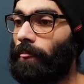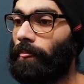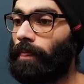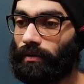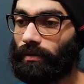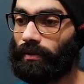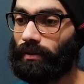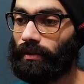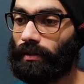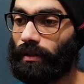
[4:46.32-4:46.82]

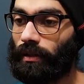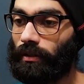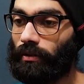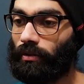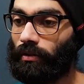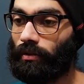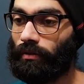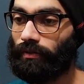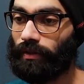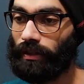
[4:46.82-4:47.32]
Select
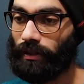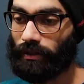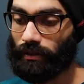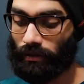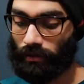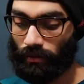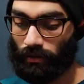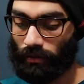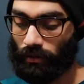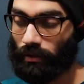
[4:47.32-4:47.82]
all of these,
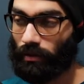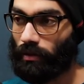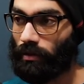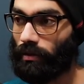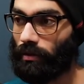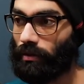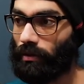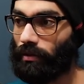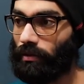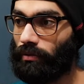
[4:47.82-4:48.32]

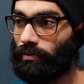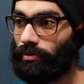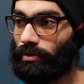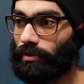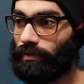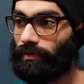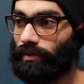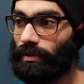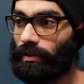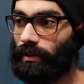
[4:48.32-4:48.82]
Control
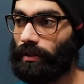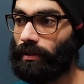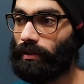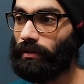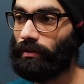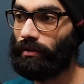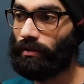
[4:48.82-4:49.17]
Shift C,